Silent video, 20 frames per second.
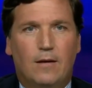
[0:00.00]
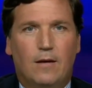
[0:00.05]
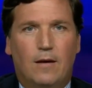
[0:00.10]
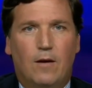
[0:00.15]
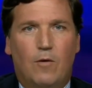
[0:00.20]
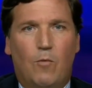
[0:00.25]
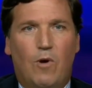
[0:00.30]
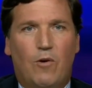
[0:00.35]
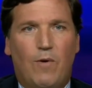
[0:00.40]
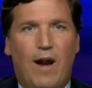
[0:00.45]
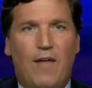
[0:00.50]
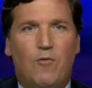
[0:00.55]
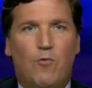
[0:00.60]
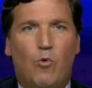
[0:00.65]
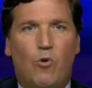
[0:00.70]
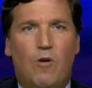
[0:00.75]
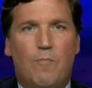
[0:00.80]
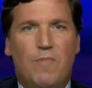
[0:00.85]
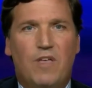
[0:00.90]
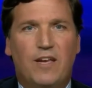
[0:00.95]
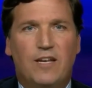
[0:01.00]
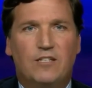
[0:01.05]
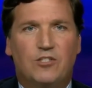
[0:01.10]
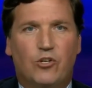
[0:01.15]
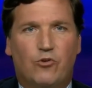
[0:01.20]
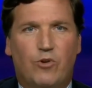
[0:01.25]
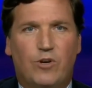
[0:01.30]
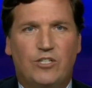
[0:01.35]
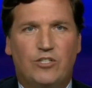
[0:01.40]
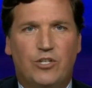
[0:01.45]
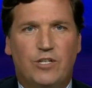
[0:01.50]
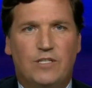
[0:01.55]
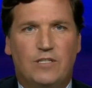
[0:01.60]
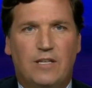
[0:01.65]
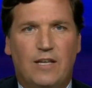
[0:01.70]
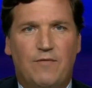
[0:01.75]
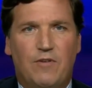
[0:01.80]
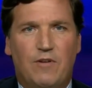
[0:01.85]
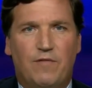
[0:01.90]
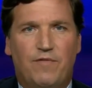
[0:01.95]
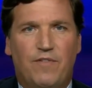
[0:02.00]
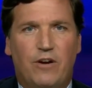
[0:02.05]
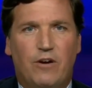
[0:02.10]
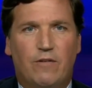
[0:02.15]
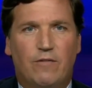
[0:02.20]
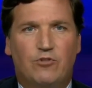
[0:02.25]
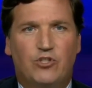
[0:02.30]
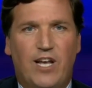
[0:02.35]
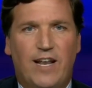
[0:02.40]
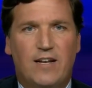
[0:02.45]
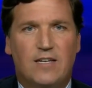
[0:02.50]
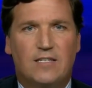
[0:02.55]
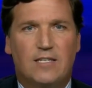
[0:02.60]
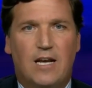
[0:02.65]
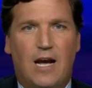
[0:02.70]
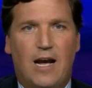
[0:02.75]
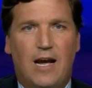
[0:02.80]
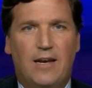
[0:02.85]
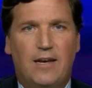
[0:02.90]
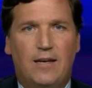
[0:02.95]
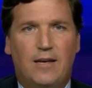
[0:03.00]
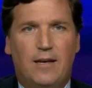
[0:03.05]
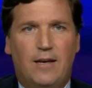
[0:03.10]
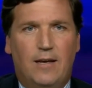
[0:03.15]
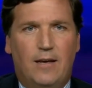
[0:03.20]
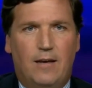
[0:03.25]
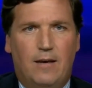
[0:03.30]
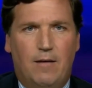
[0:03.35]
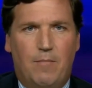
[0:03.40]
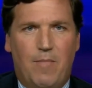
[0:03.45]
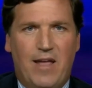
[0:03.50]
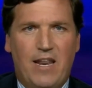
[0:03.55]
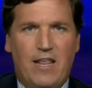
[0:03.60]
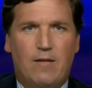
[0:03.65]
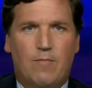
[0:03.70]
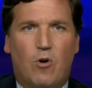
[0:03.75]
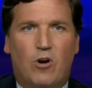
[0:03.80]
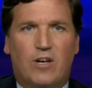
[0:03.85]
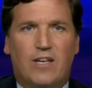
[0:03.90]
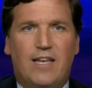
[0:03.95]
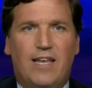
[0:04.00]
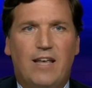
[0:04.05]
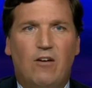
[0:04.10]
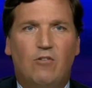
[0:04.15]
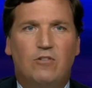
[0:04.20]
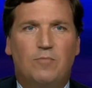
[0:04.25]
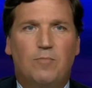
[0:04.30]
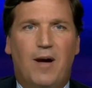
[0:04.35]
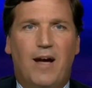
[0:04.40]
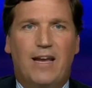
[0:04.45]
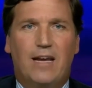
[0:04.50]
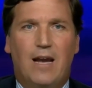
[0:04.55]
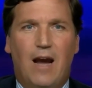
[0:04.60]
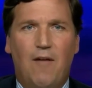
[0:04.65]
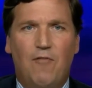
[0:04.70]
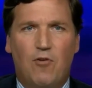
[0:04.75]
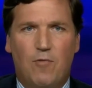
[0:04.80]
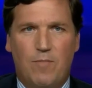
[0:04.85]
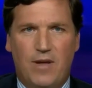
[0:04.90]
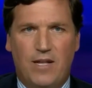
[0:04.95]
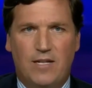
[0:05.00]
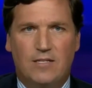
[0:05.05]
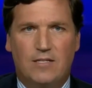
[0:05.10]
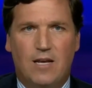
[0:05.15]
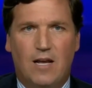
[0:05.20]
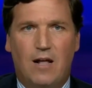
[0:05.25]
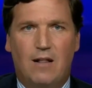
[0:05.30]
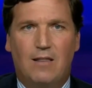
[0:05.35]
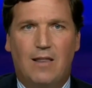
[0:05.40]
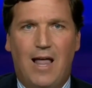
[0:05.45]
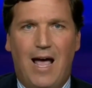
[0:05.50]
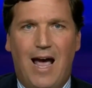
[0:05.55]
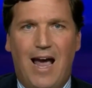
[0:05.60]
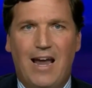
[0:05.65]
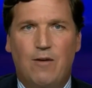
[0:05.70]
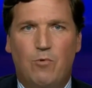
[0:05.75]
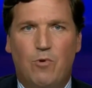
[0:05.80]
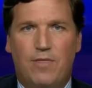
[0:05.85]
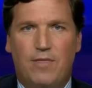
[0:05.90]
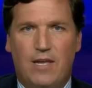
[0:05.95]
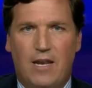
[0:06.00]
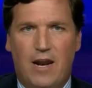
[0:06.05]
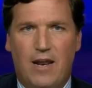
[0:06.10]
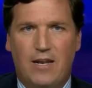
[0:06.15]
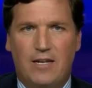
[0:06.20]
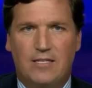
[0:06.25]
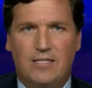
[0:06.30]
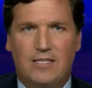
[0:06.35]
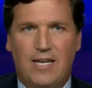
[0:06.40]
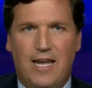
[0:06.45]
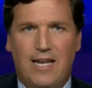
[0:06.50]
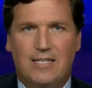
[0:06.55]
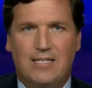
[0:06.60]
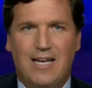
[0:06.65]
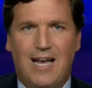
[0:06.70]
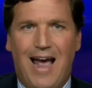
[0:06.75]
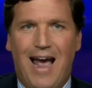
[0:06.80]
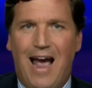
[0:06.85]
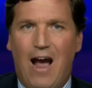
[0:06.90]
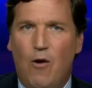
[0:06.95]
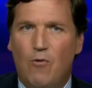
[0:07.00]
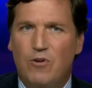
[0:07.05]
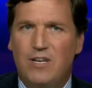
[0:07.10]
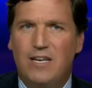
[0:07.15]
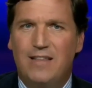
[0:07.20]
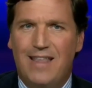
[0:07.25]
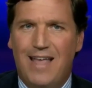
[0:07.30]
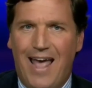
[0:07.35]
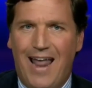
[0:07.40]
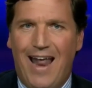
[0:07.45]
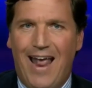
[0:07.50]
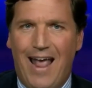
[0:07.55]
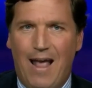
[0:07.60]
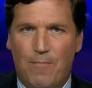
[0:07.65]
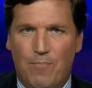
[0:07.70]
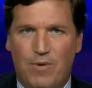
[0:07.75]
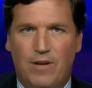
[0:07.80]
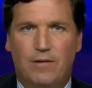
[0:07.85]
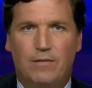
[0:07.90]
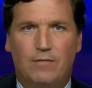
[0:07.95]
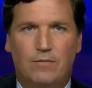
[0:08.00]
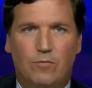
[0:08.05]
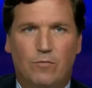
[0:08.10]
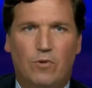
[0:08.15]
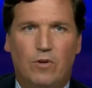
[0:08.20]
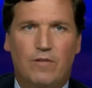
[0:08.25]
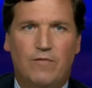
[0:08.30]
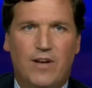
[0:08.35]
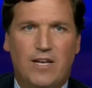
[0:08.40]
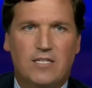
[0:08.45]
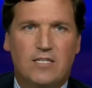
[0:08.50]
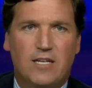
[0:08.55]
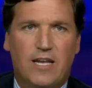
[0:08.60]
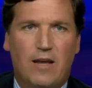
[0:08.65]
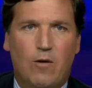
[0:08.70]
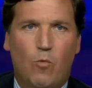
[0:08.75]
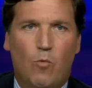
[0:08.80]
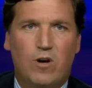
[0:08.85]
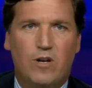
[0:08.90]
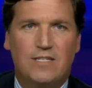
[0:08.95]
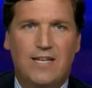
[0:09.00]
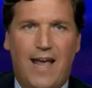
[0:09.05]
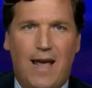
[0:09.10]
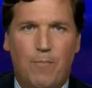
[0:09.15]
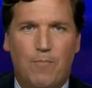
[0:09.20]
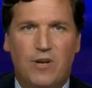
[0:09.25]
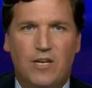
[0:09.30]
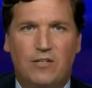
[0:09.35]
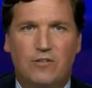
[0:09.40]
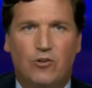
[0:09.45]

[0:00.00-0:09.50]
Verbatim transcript: Well, around the world, millions of Christians live in fear of genocide. Many of them are killed by governments allied with the United States. How did that happen? We'll investigate what is happening to